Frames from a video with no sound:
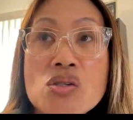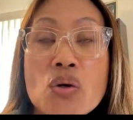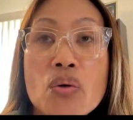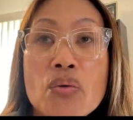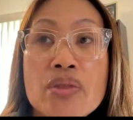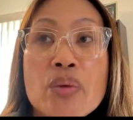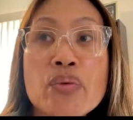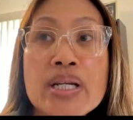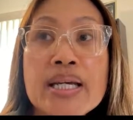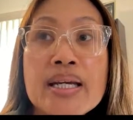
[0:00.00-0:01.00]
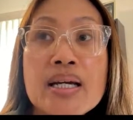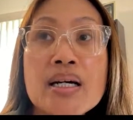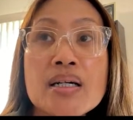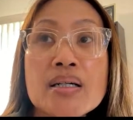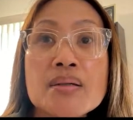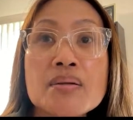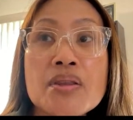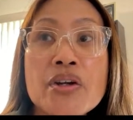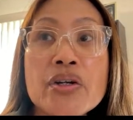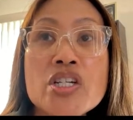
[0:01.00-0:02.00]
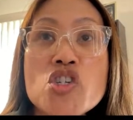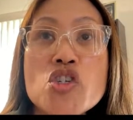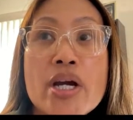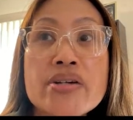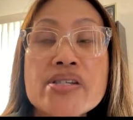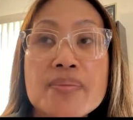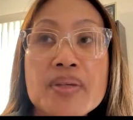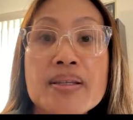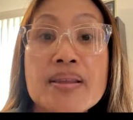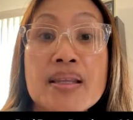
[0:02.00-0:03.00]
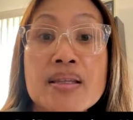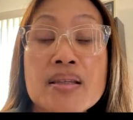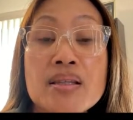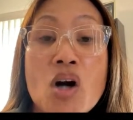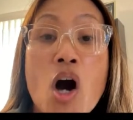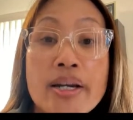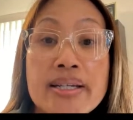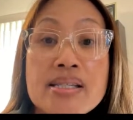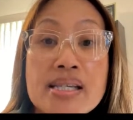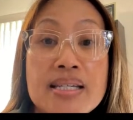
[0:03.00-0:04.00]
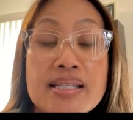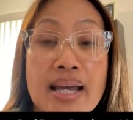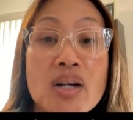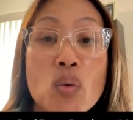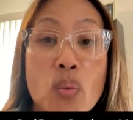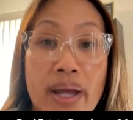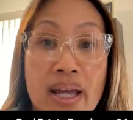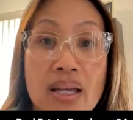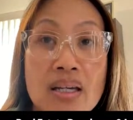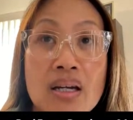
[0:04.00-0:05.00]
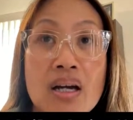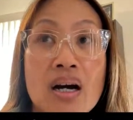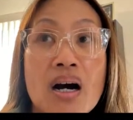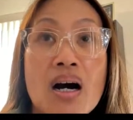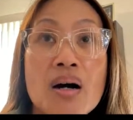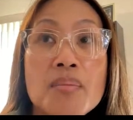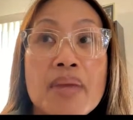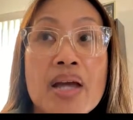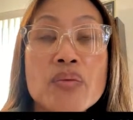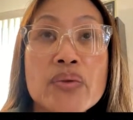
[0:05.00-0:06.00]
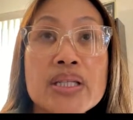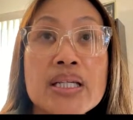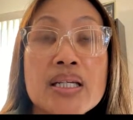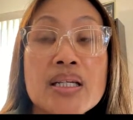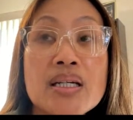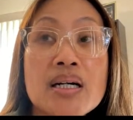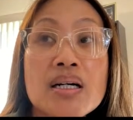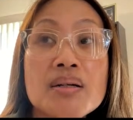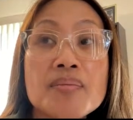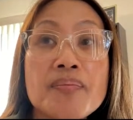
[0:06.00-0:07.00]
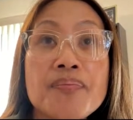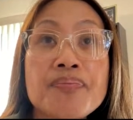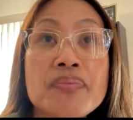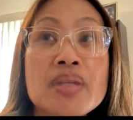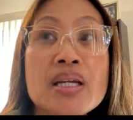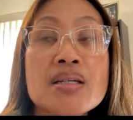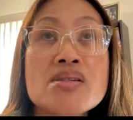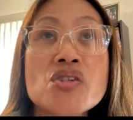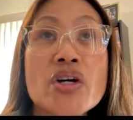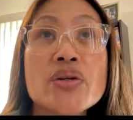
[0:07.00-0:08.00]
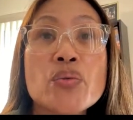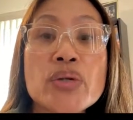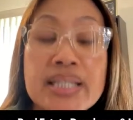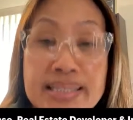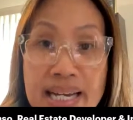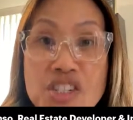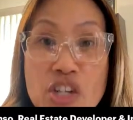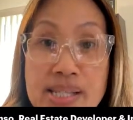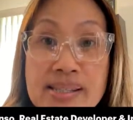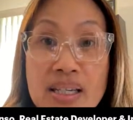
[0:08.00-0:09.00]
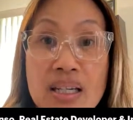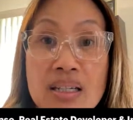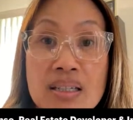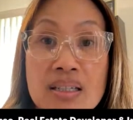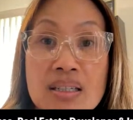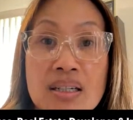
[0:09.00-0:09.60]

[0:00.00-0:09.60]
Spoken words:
So they're going to share something that the audience can take away, and really, start really digesting.